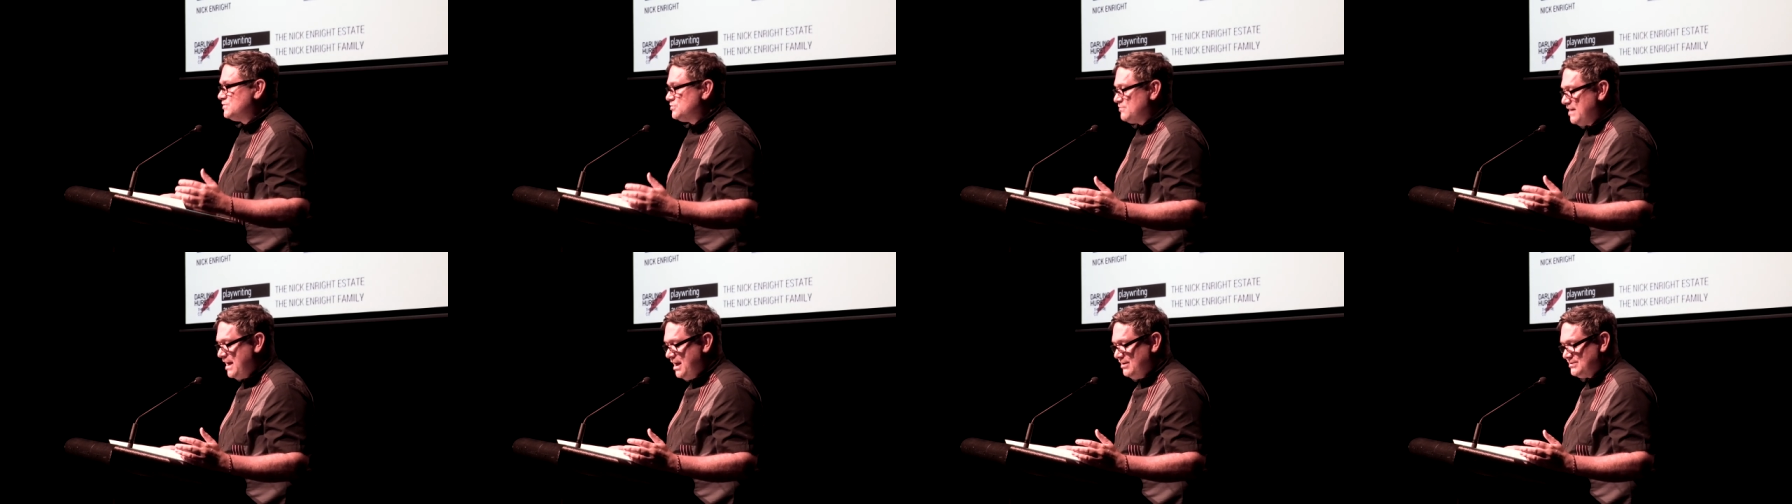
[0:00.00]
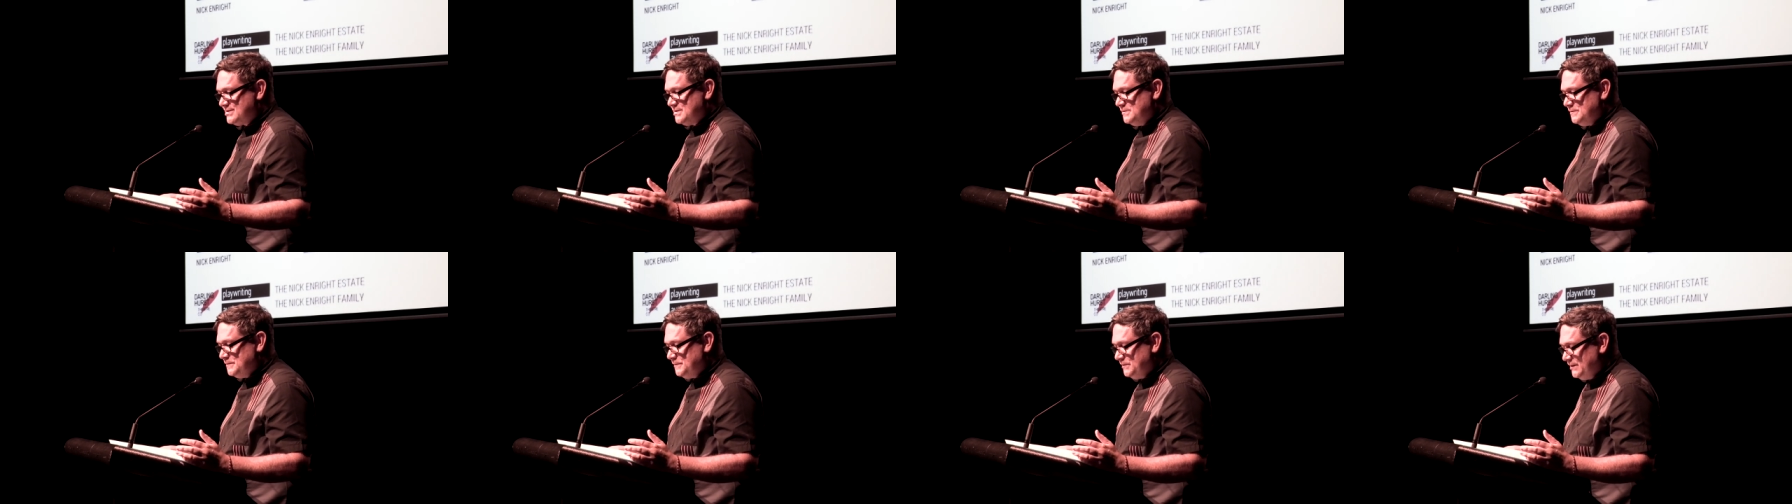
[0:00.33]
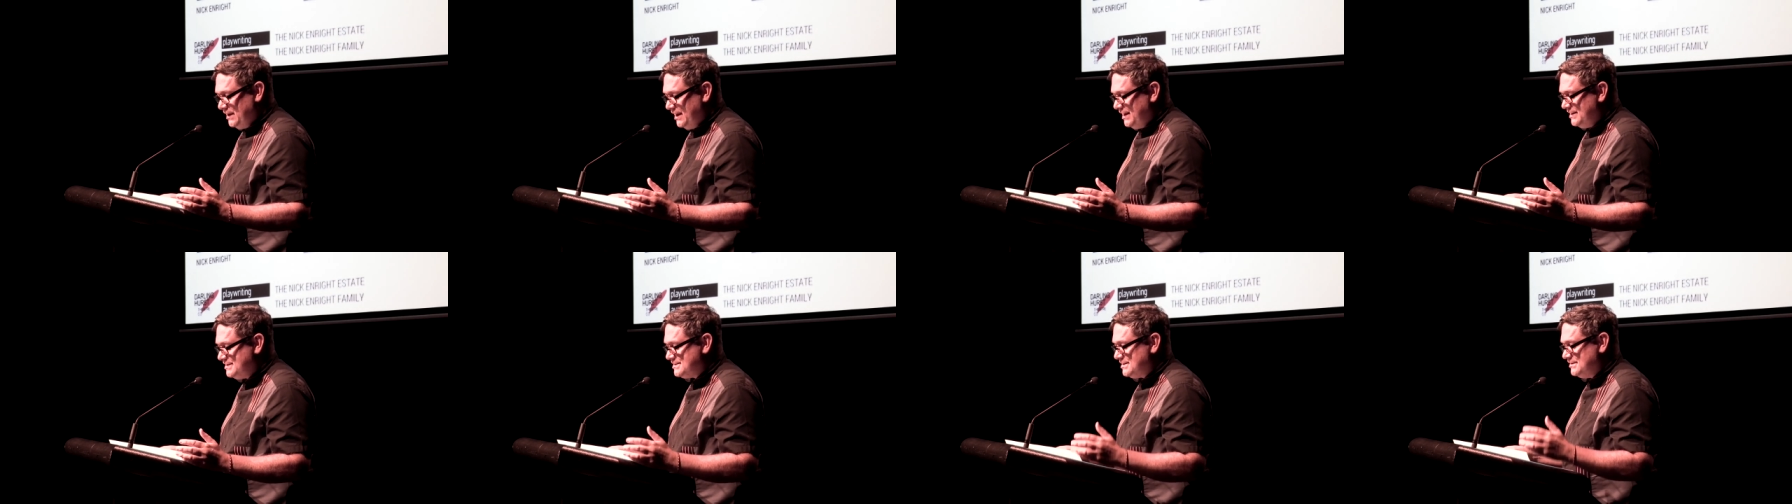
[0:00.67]
droughts and
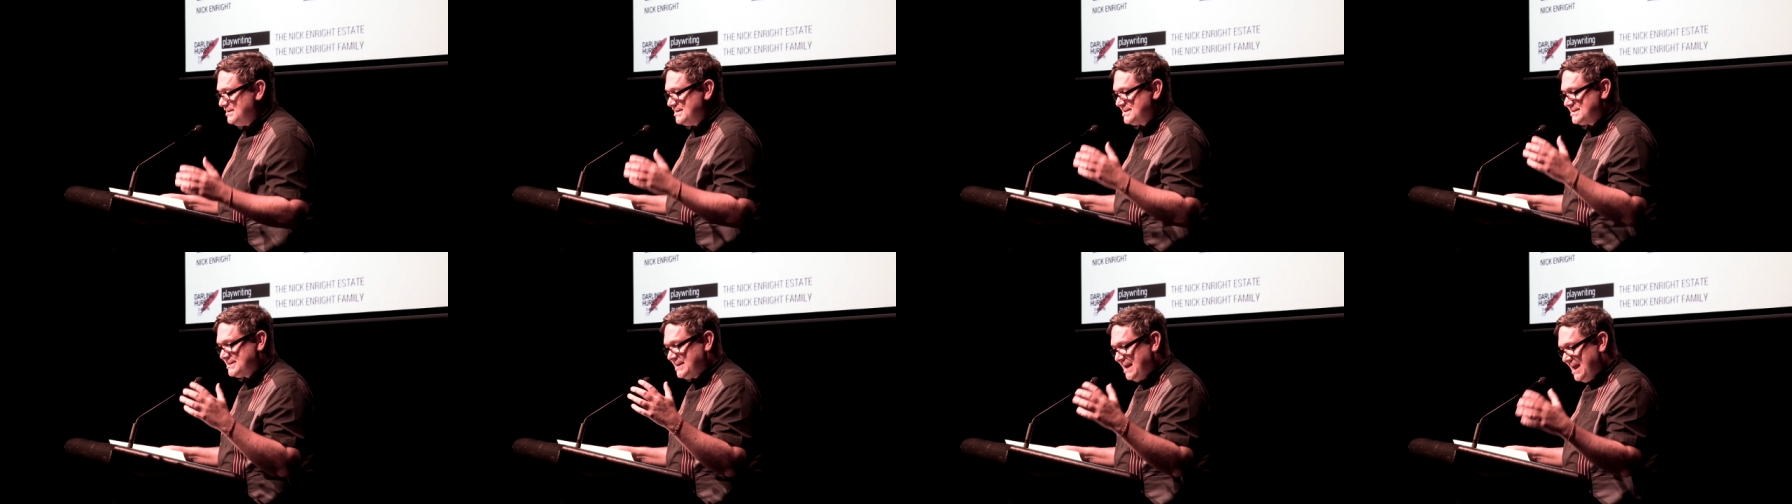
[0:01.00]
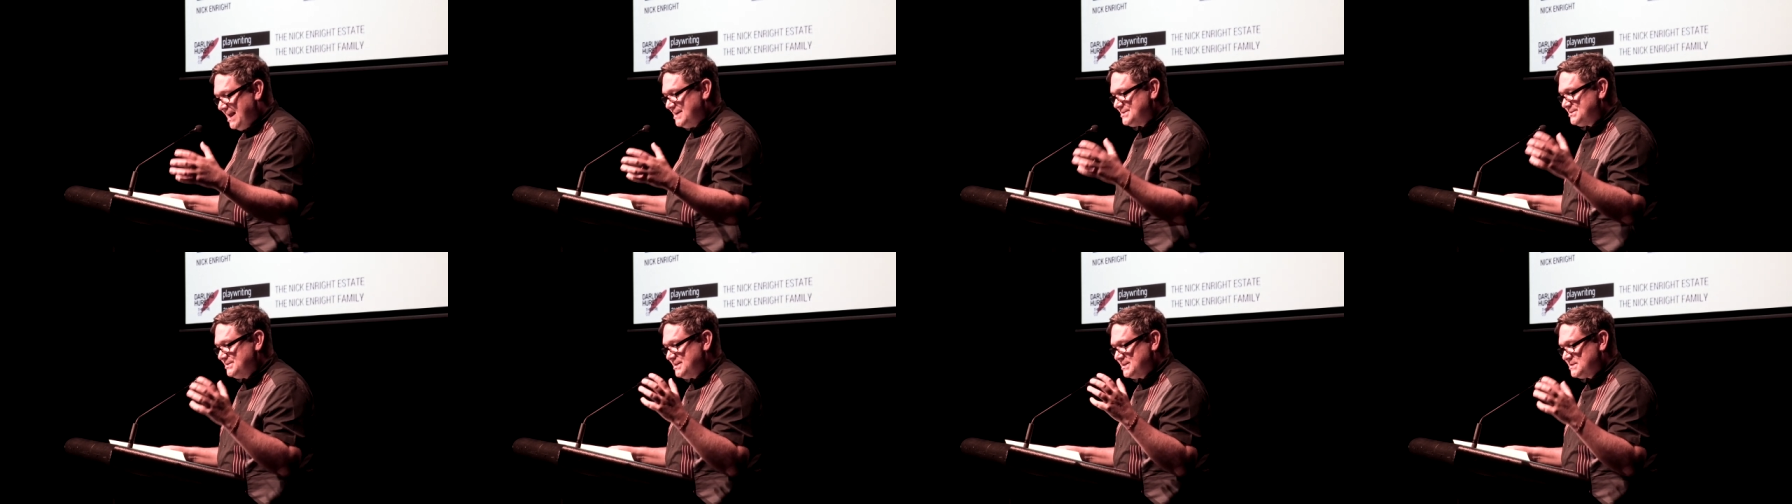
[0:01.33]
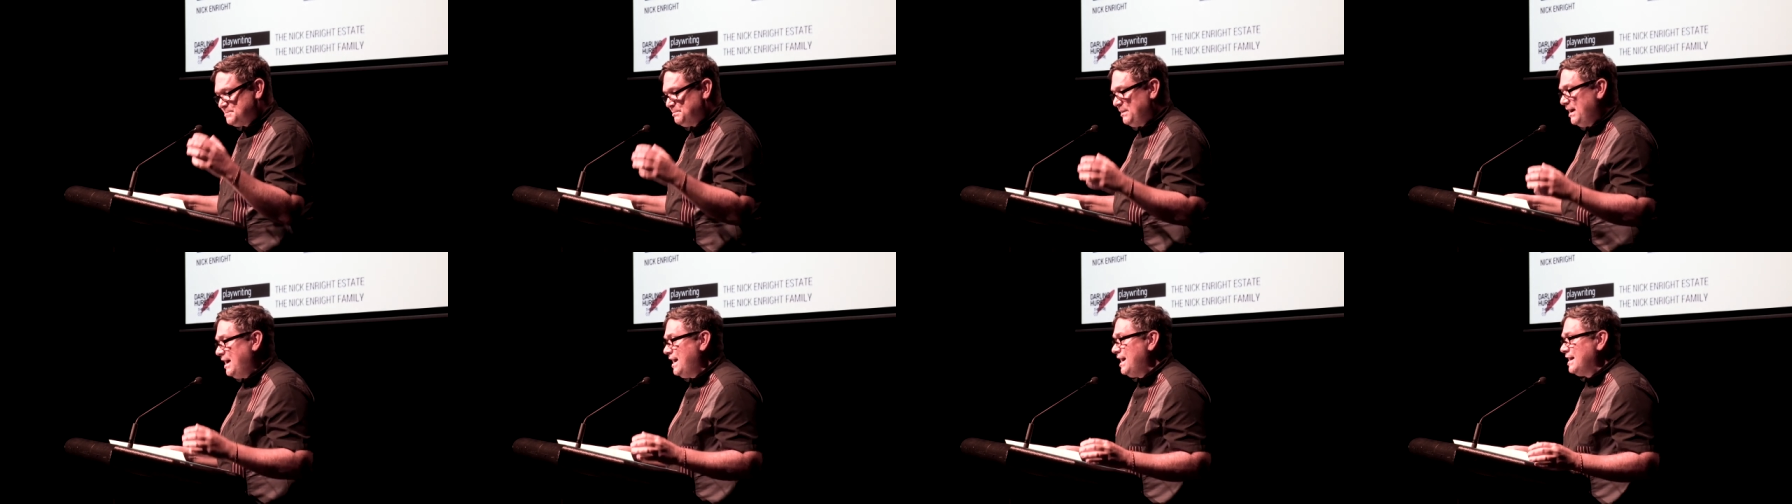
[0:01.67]
floods and the scars in
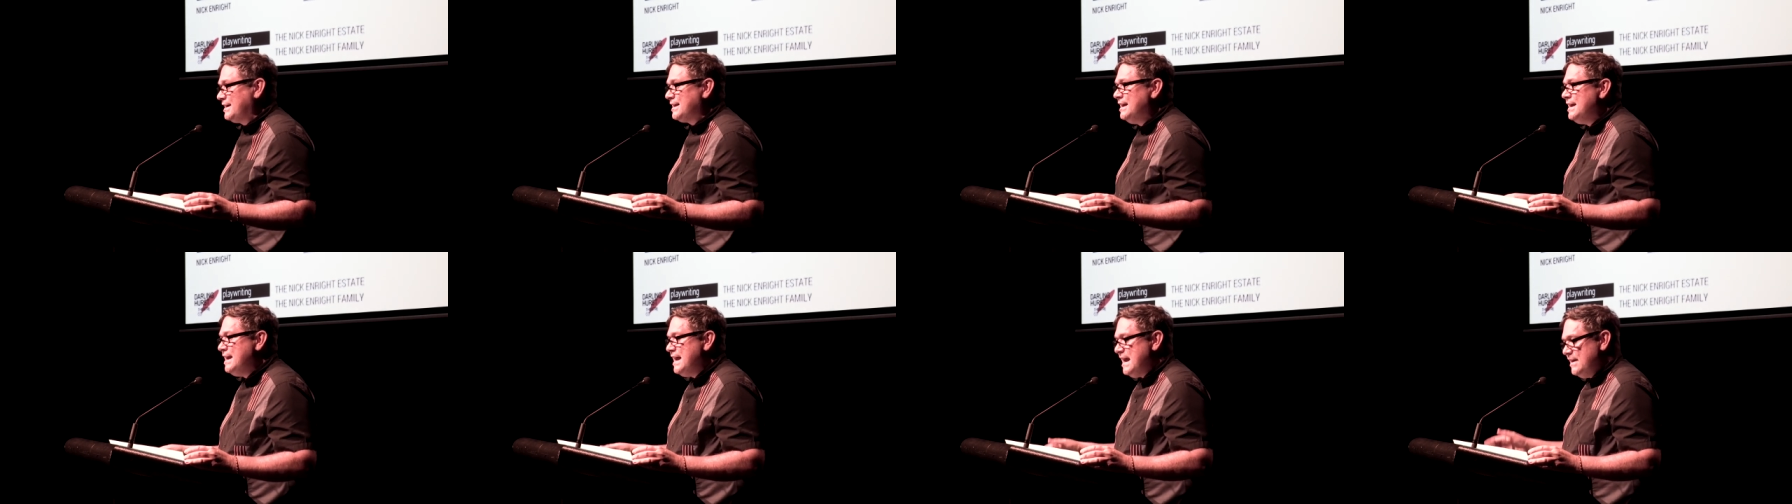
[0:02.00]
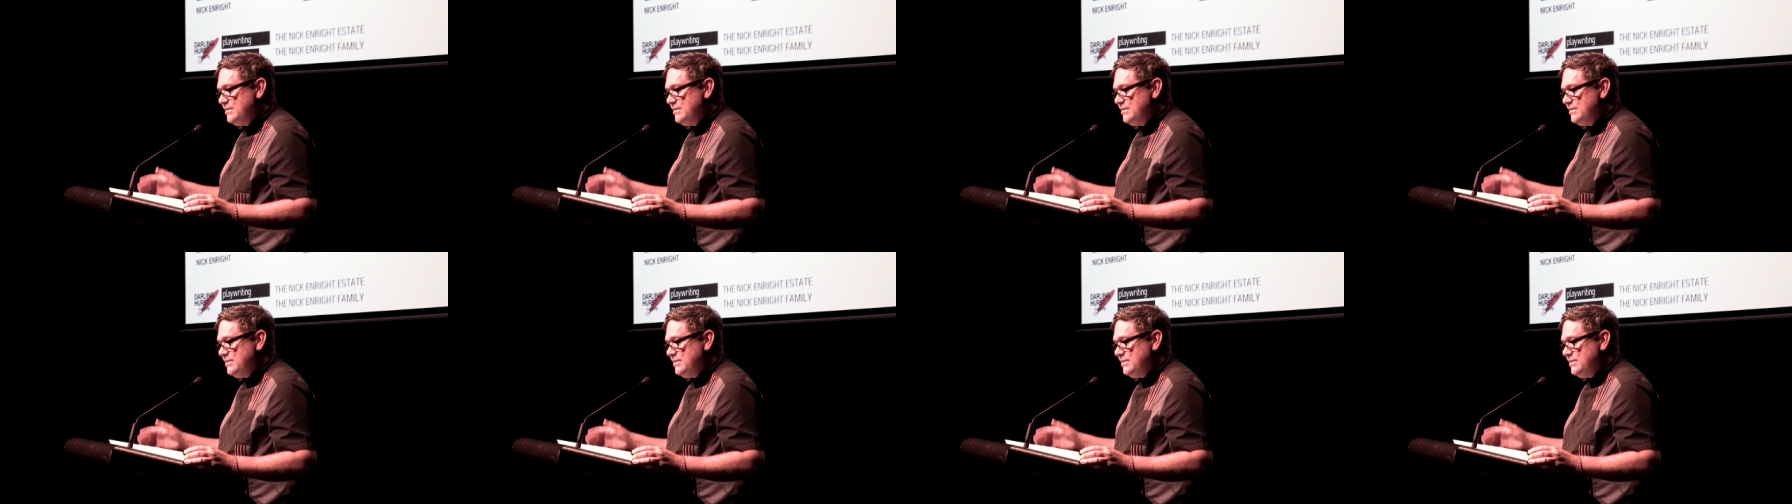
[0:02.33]
its bark